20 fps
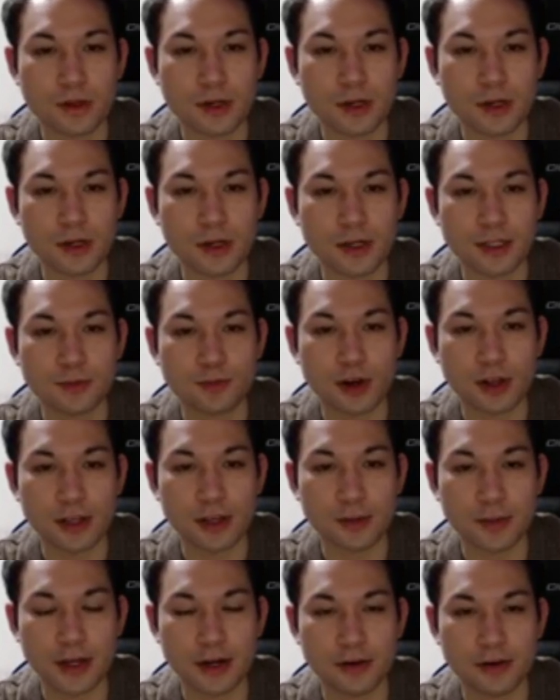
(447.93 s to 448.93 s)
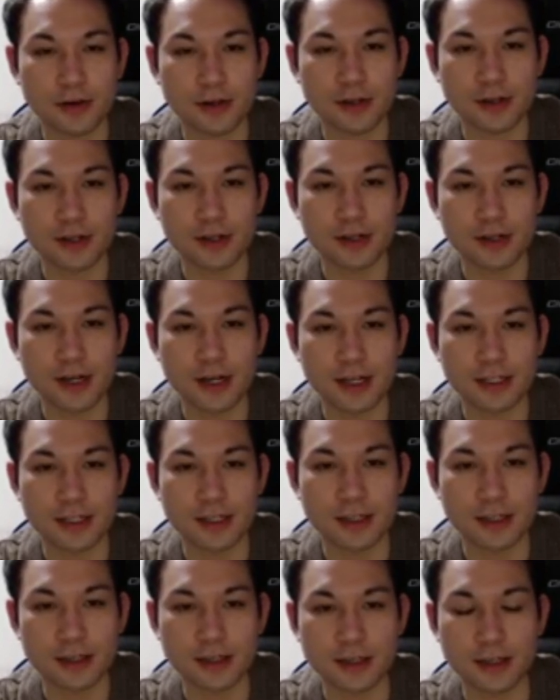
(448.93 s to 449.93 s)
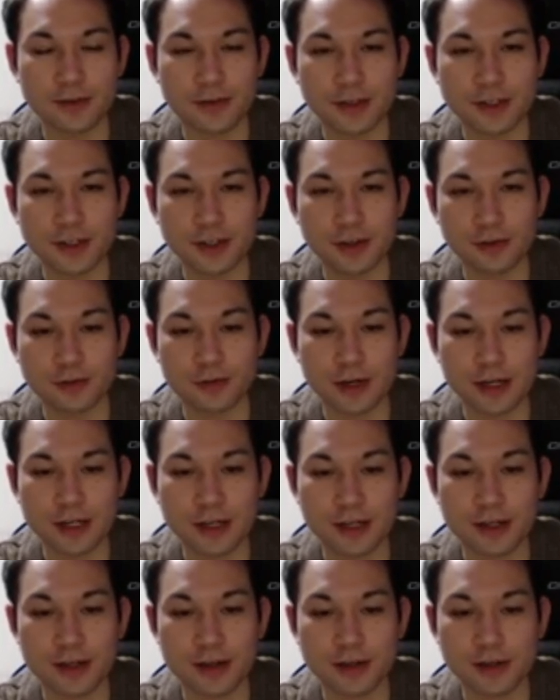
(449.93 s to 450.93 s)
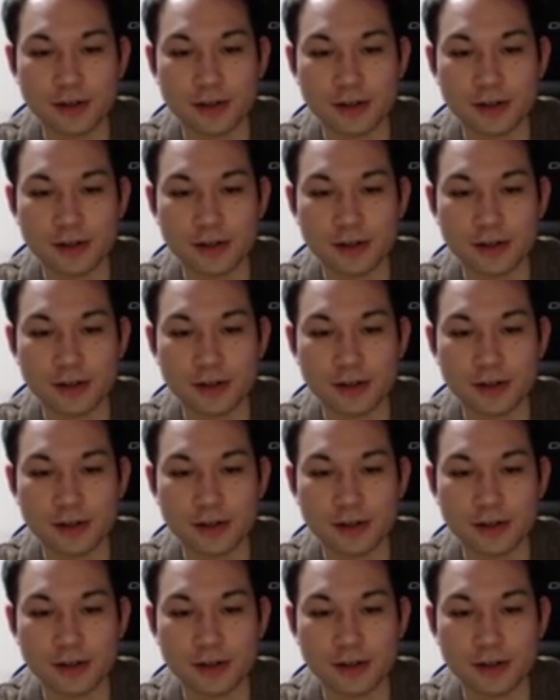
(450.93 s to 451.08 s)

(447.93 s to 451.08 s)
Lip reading: It's probably better not to give a stone right here.